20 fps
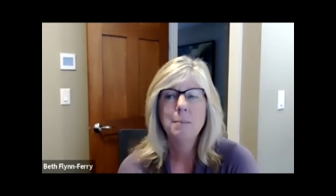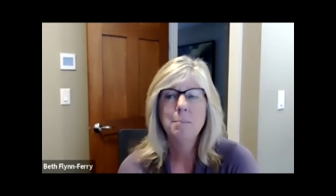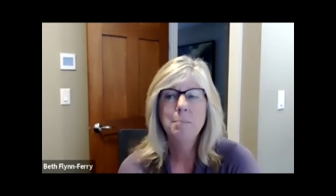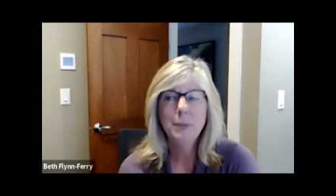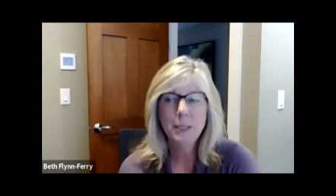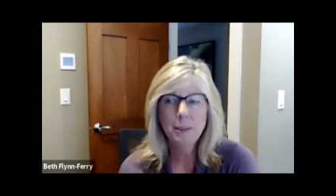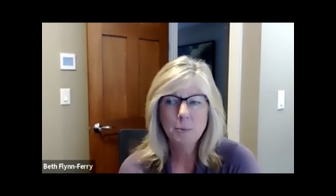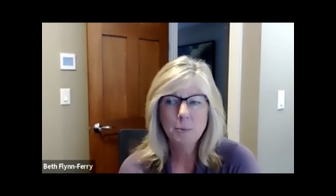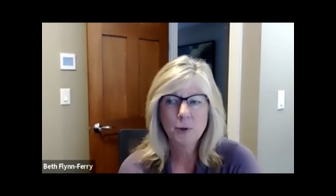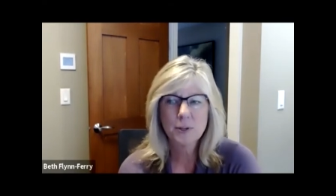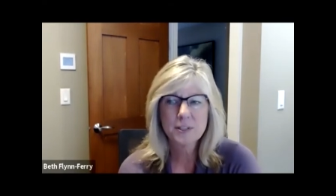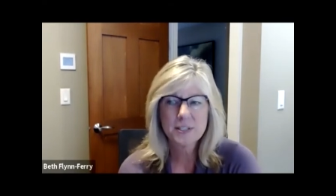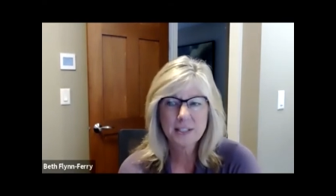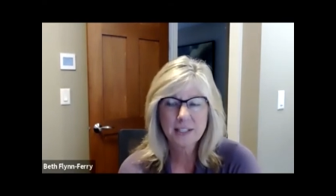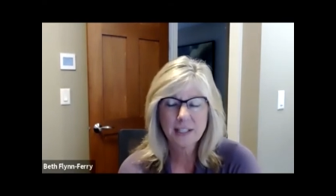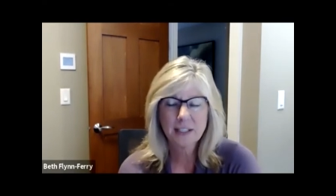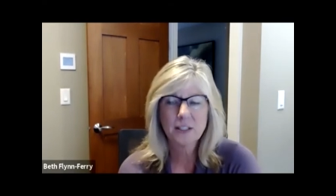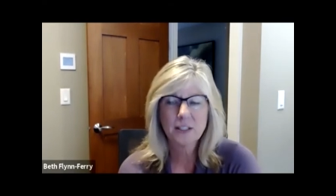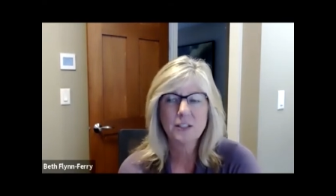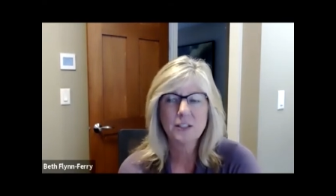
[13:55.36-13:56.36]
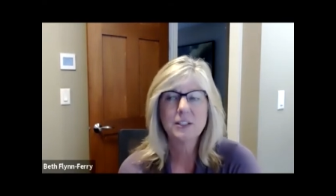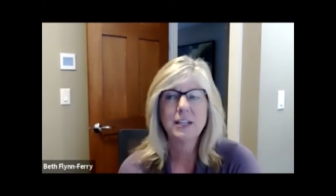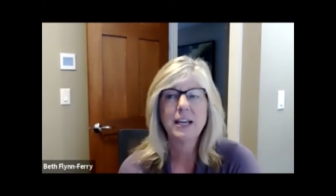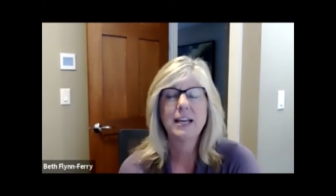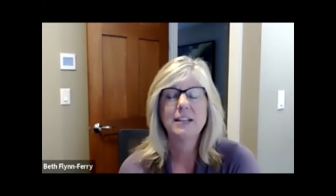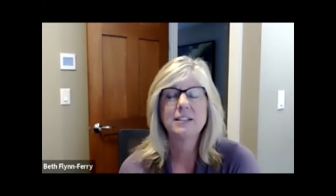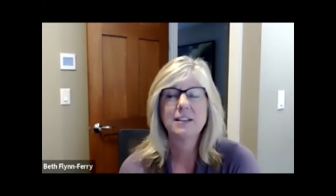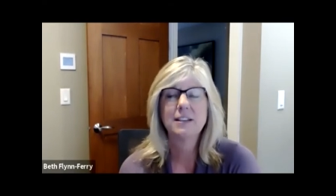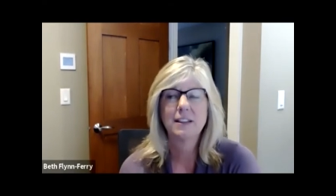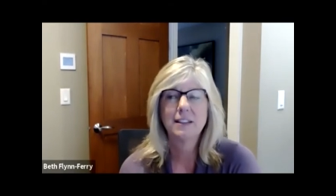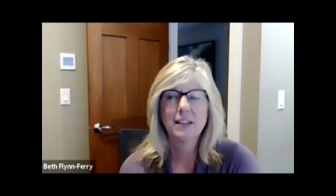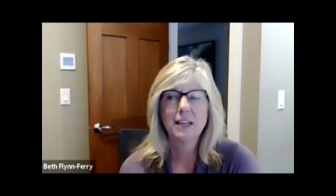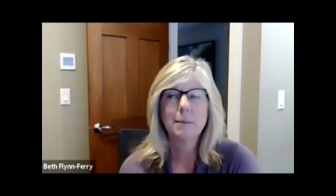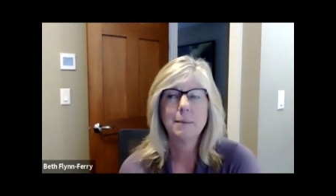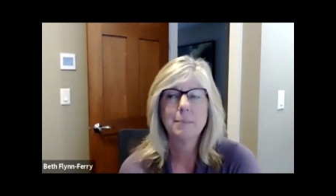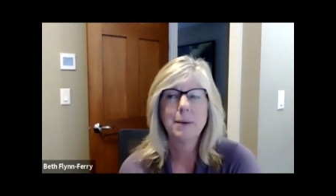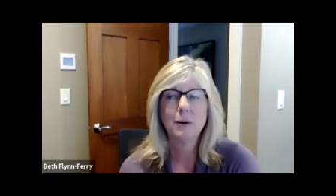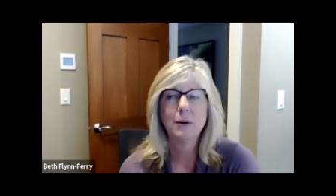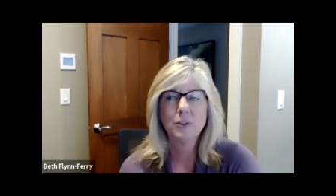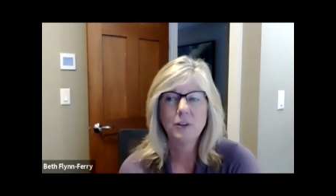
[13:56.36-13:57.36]
be more skilled and to think
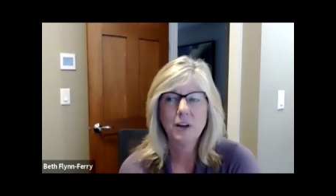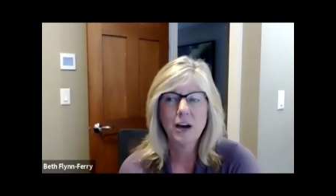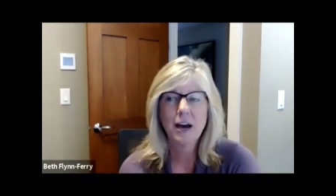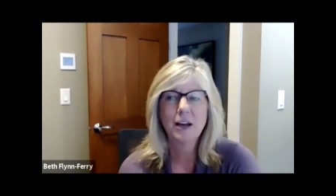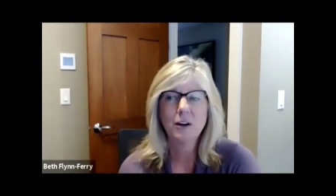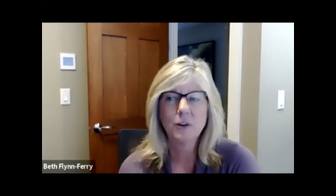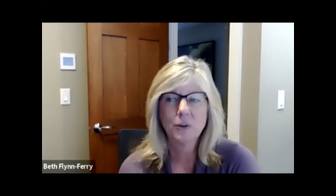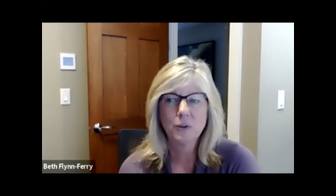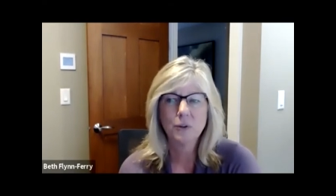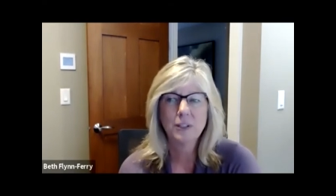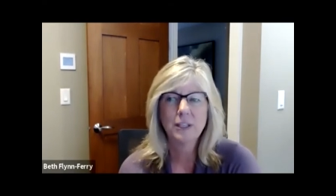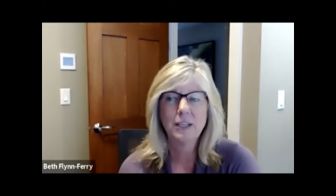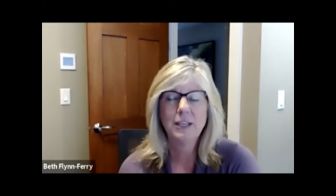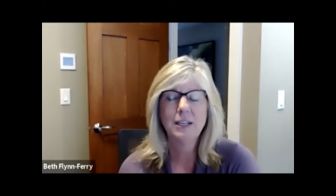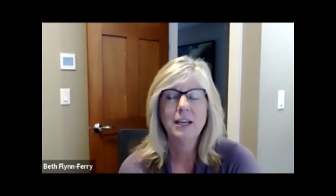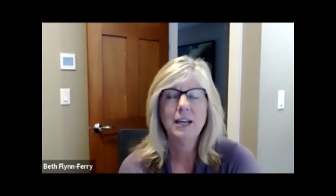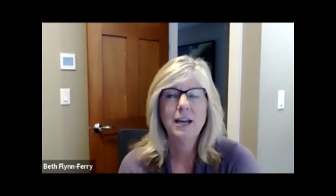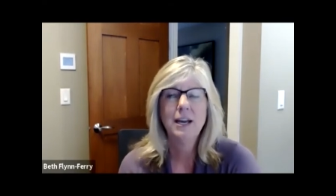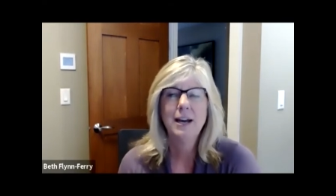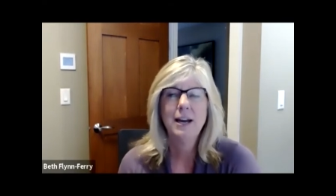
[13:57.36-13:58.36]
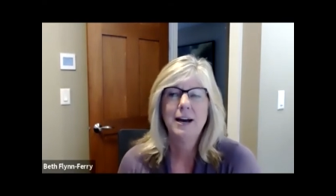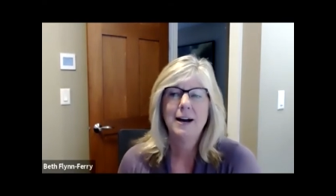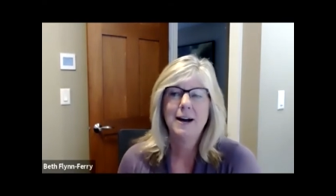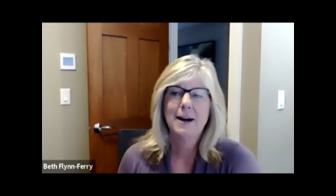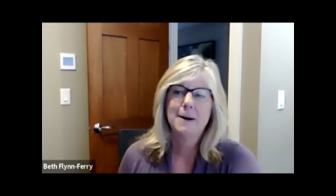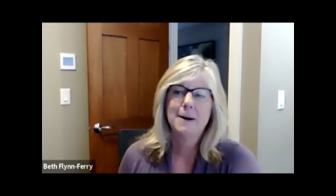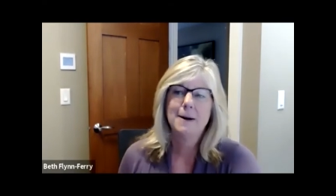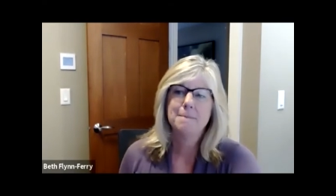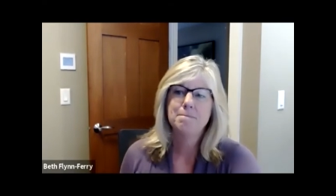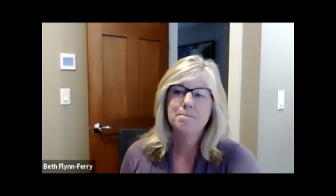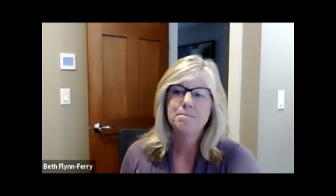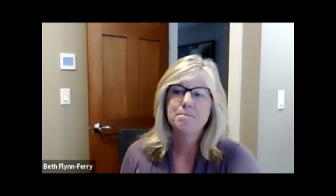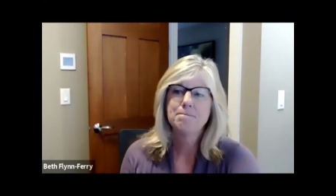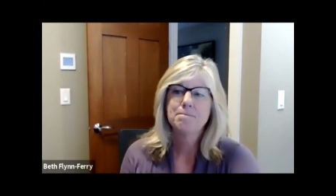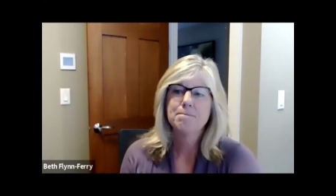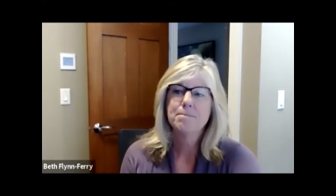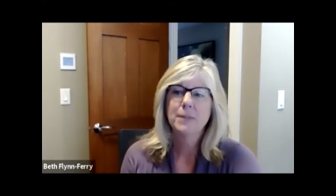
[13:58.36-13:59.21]
about not only um,